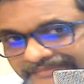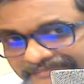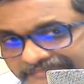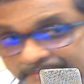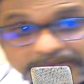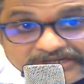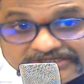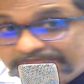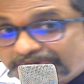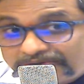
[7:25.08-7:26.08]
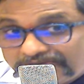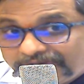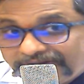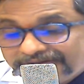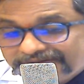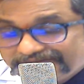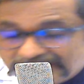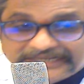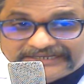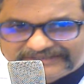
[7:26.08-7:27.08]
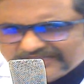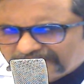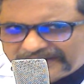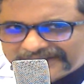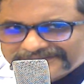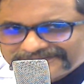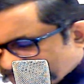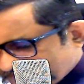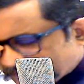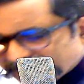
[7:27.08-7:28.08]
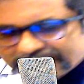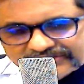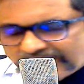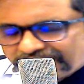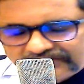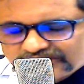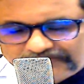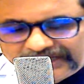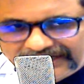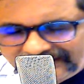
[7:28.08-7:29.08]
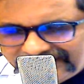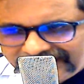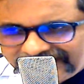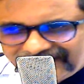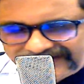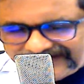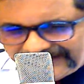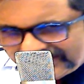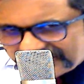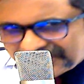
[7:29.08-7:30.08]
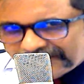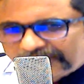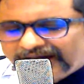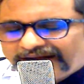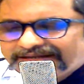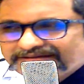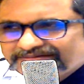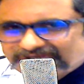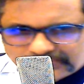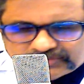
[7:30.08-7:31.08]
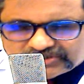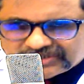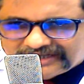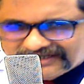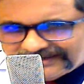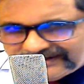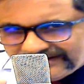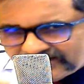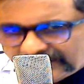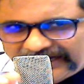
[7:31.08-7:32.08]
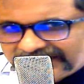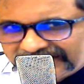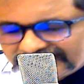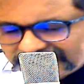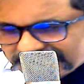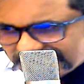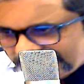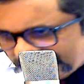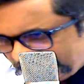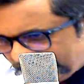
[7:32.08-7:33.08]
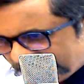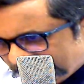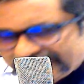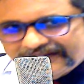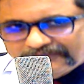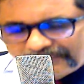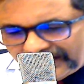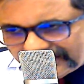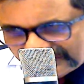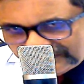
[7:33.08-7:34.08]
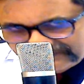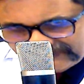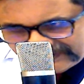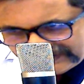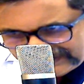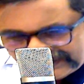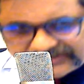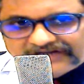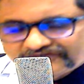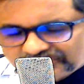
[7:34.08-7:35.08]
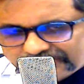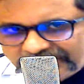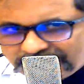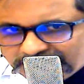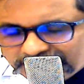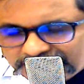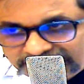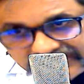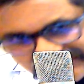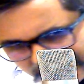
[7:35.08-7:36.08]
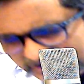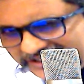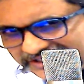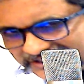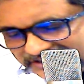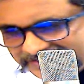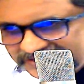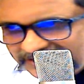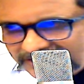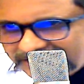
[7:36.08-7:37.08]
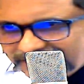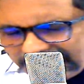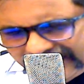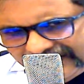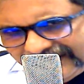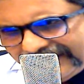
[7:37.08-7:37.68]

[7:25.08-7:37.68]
preparation protocol. Better, that's better. Soft spin, initial part we used 12 degrees. In the later part of the soft spin we used 16 degrees. And